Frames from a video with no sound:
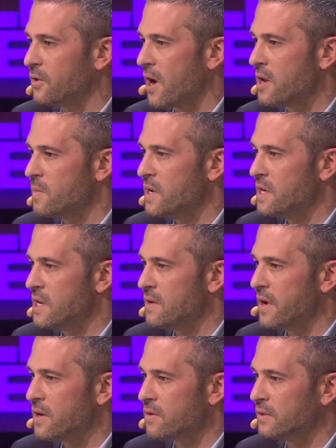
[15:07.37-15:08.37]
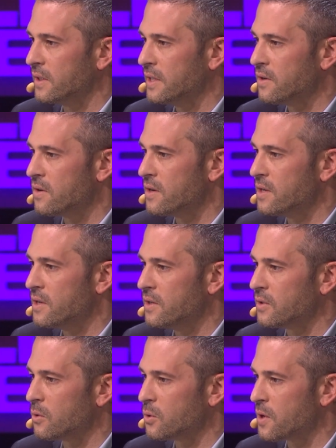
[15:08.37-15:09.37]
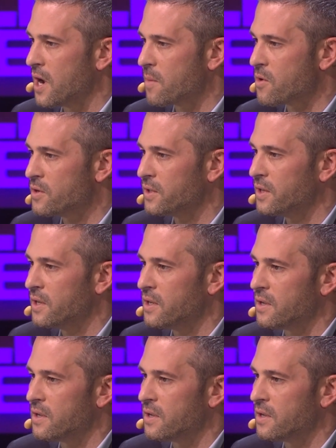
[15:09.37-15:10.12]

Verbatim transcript: try to be an innovator and leader in social commerce.